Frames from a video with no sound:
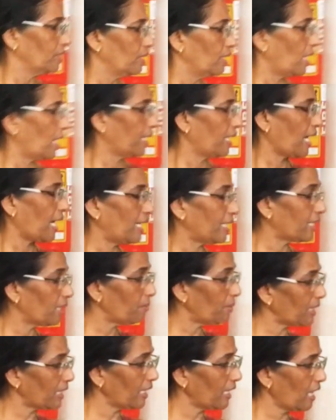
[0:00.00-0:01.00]
And
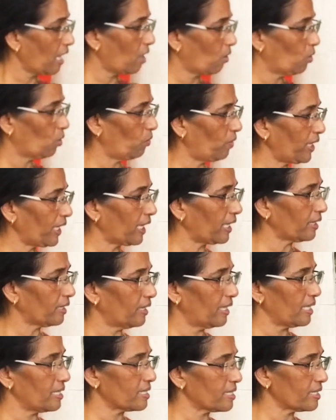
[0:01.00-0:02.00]
ultimately, how do we get
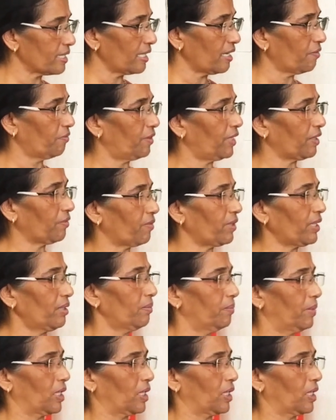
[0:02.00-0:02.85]
density of liquid?